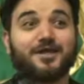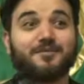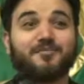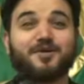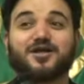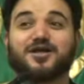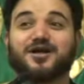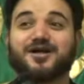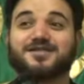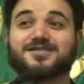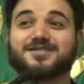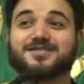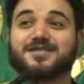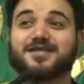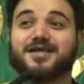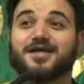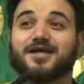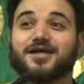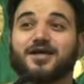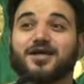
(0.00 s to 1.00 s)
Because
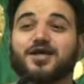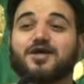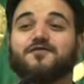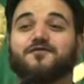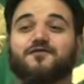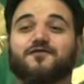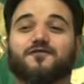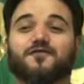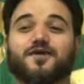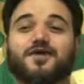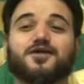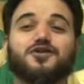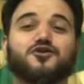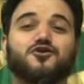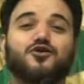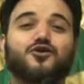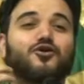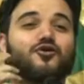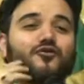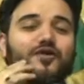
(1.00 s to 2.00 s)
if in
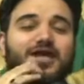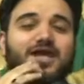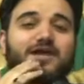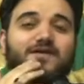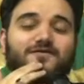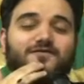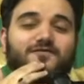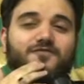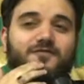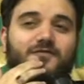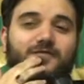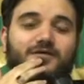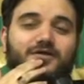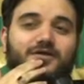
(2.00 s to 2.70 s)
your grave